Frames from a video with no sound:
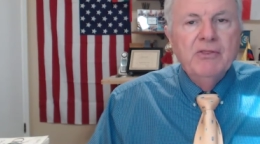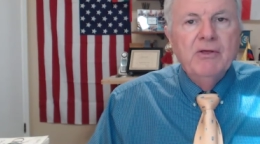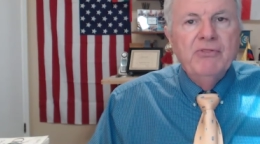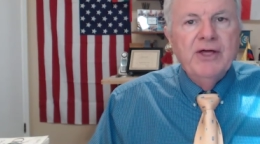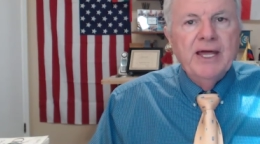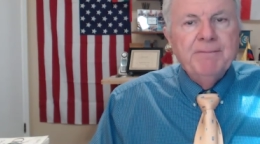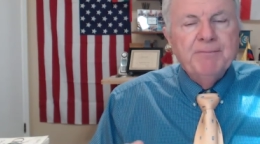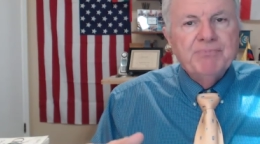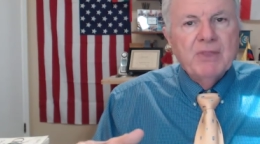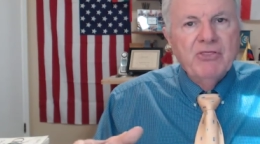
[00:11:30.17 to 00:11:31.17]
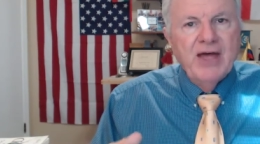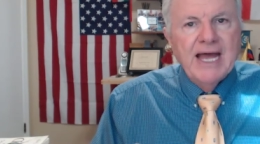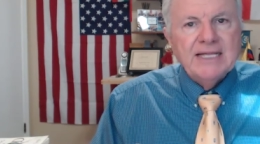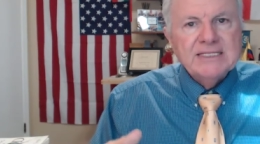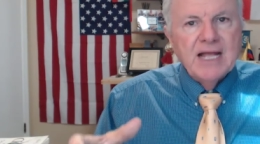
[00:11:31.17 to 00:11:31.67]
then
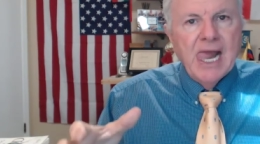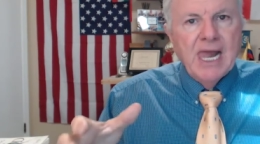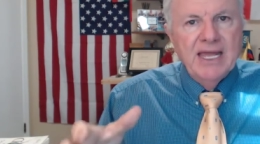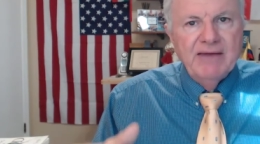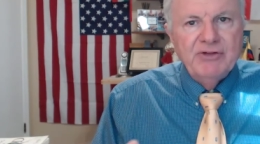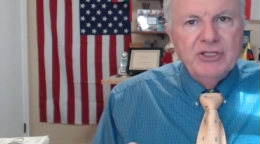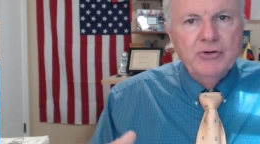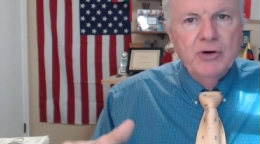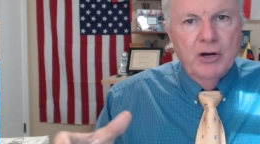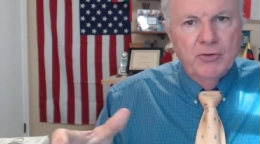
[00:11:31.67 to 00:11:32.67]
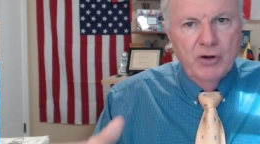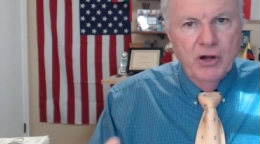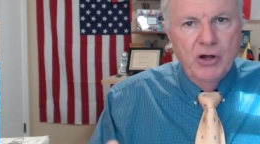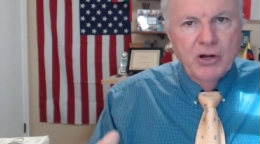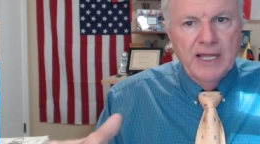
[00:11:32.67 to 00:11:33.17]
that's given you a
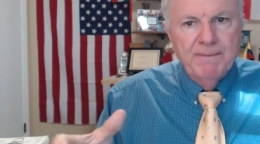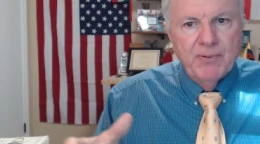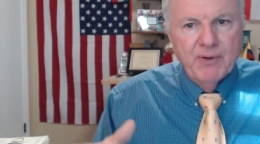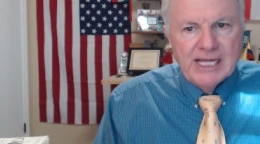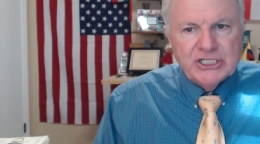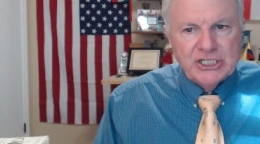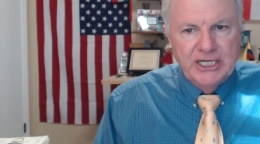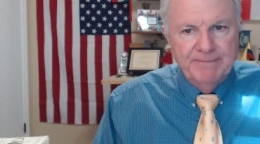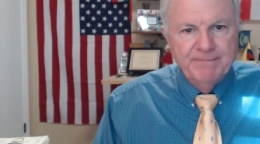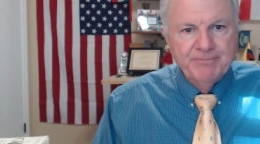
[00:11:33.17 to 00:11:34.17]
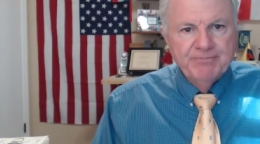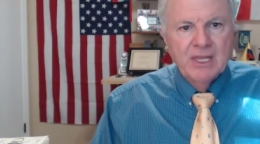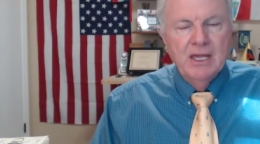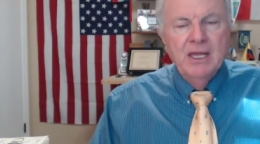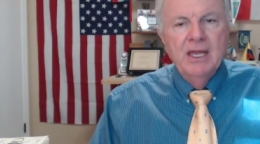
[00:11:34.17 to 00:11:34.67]
wrong impression
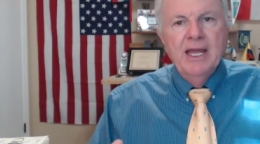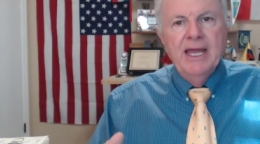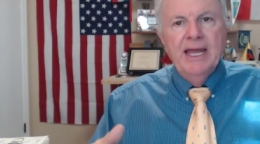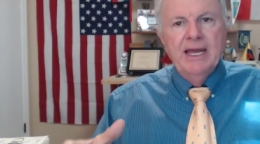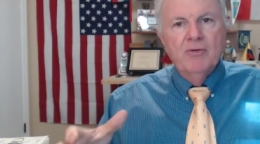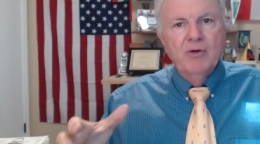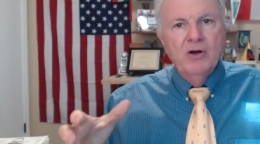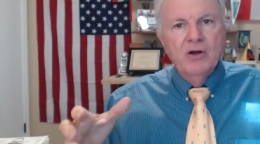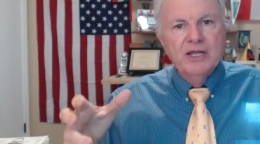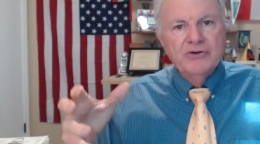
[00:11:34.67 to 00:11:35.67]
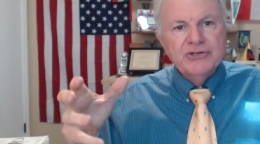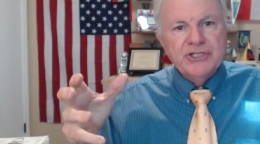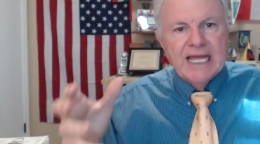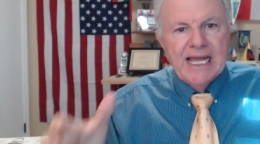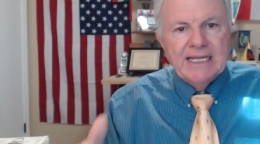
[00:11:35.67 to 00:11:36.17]
and a wrong
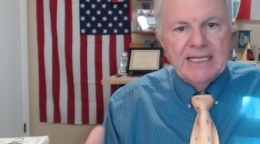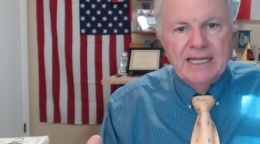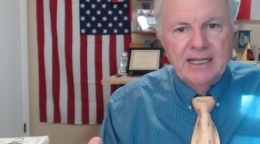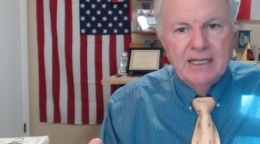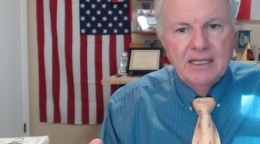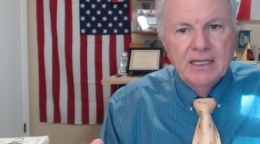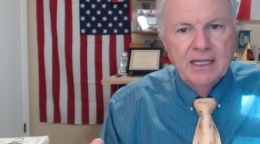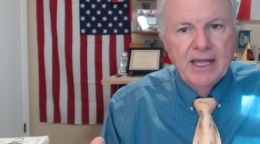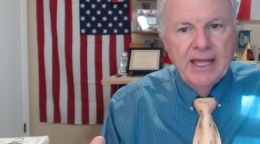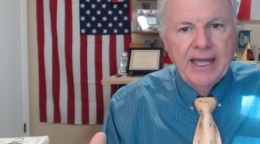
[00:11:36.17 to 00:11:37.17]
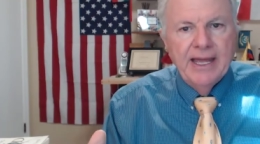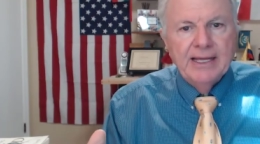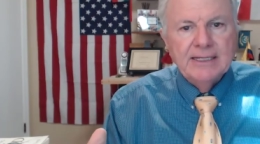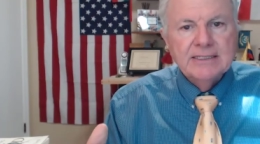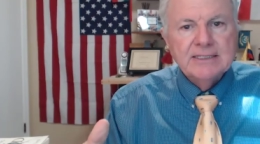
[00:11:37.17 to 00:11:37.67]
understanding,
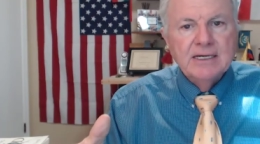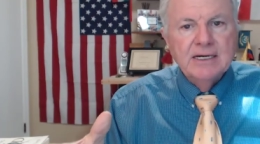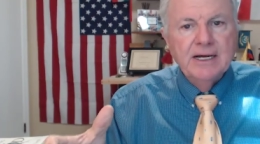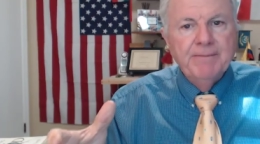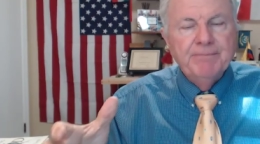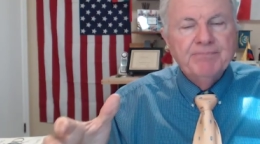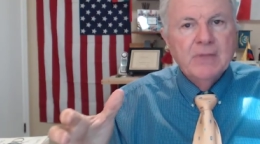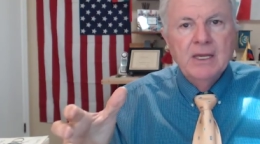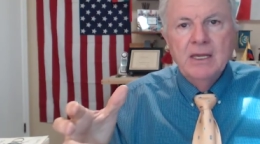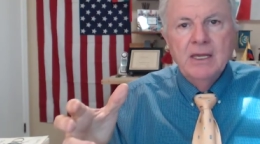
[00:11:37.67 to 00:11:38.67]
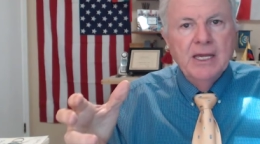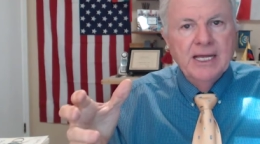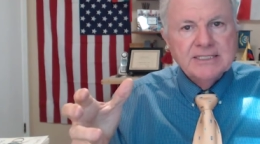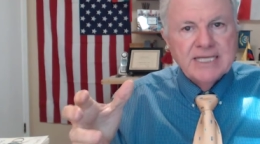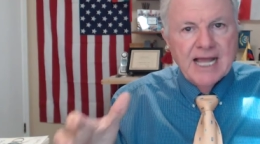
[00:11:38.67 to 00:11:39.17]
and um,
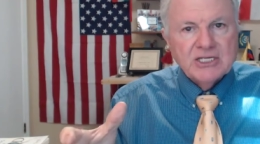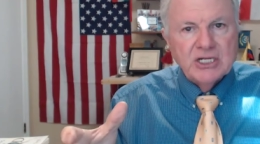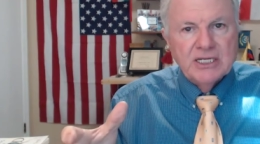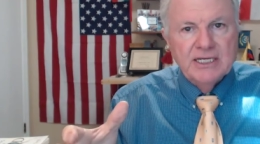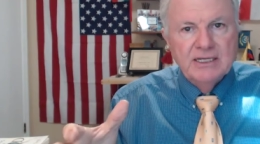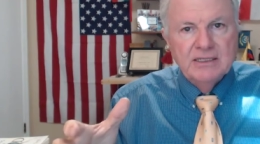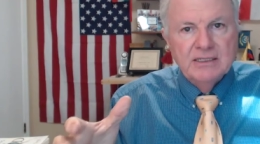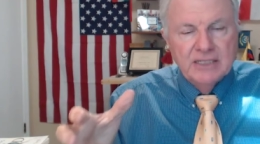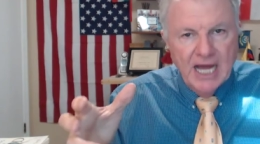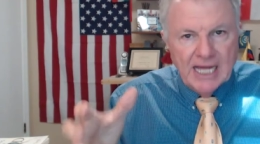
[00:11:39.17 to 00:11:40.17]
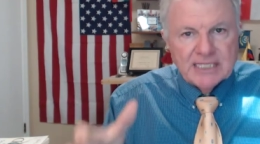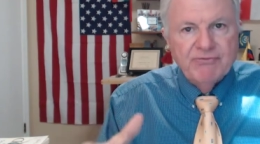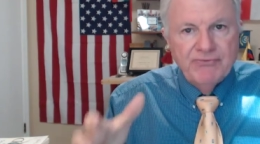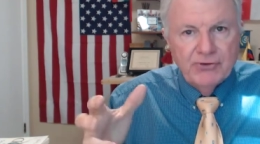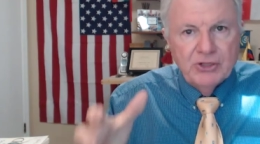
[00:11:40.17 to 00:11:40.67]
it's actually
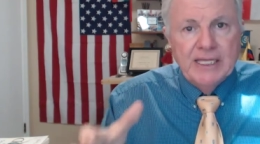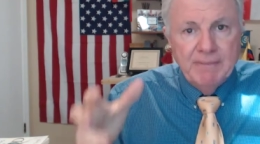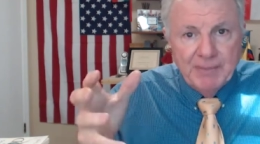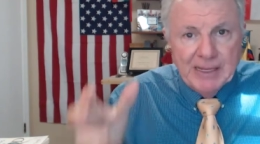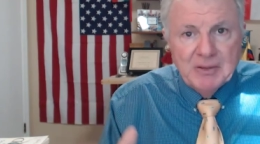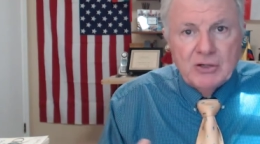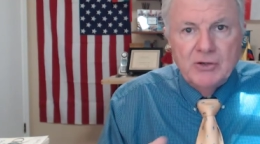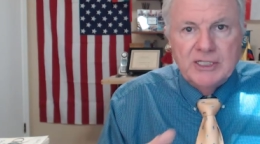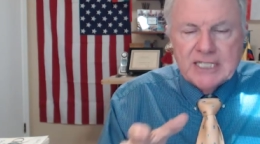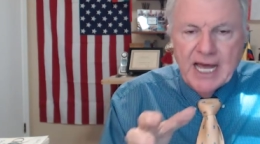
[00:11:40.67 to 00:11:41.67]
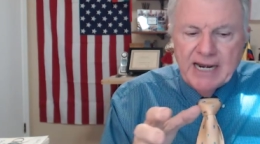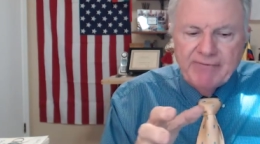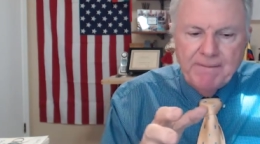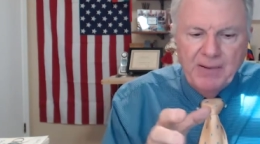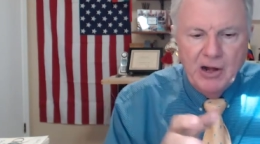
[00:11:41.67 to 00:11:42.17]
not fully biblical. It's kind of
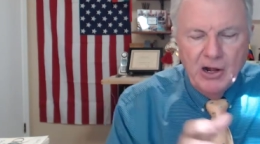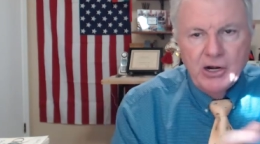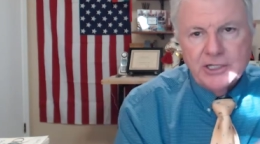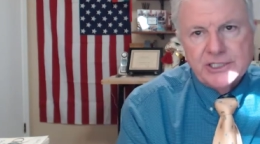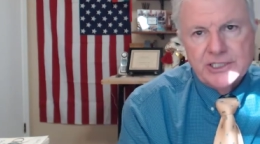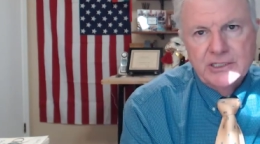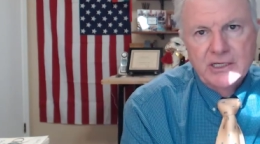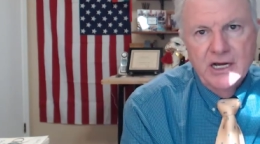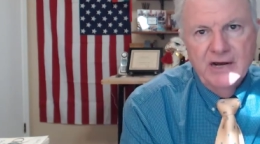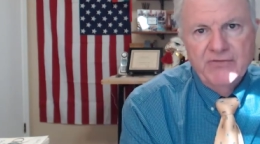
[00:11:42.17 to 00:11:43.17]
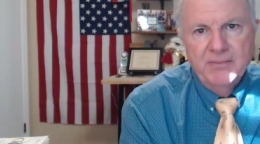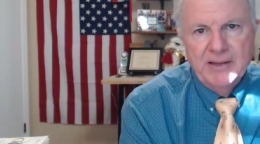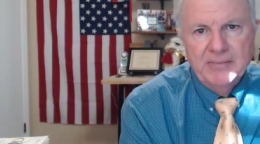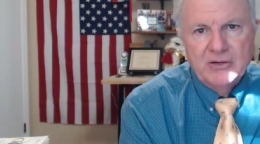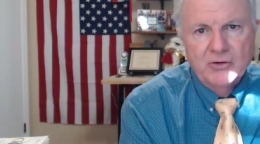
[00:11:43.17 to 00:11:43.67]
a part of the
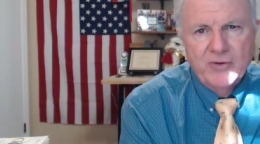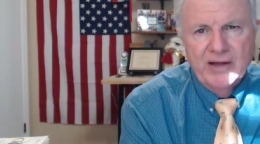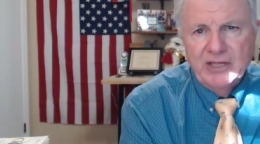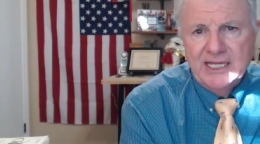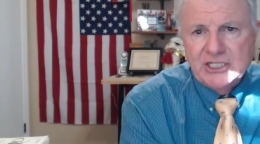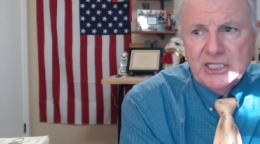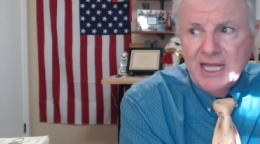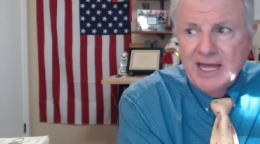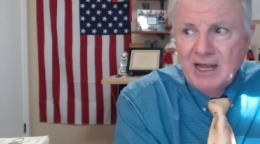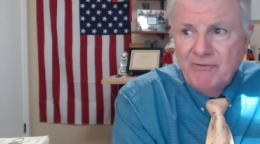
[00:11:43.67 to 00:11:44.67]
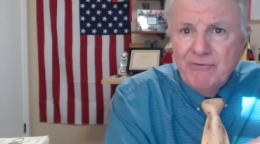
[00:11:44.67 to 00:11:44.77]
biblical revelation, not a